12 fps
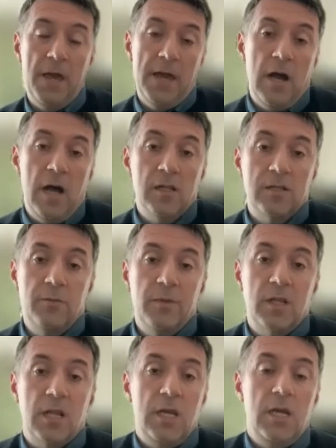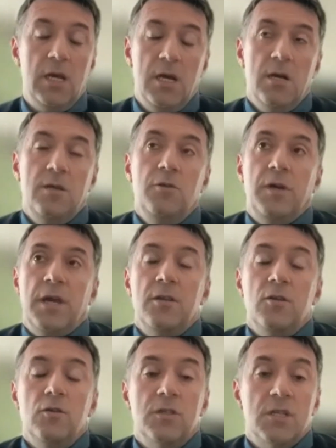And ultimately, you can
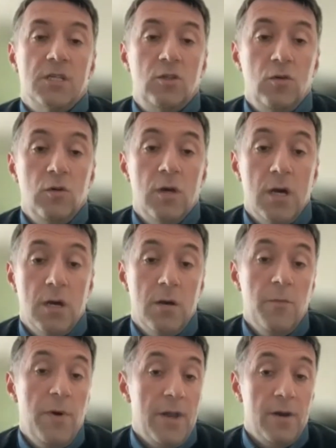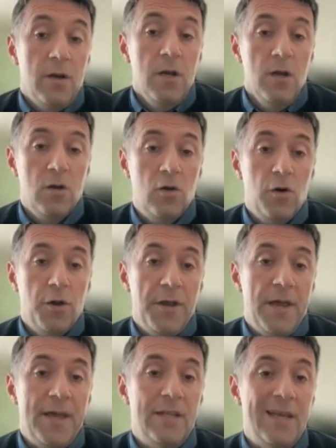use this to better
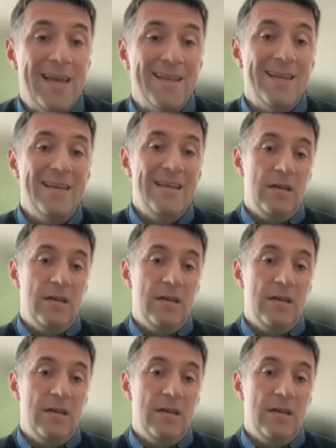coordinate and